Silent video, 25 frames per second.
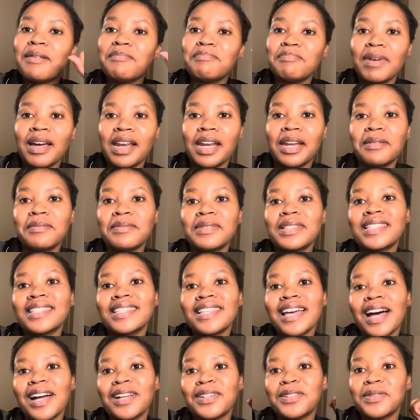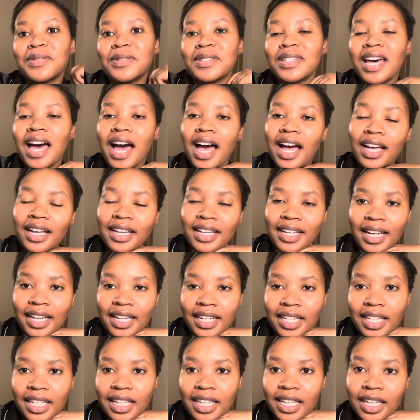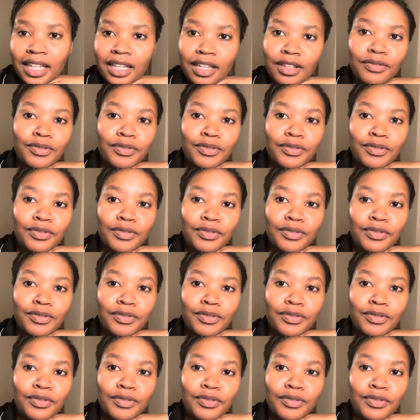My name is thatothankane.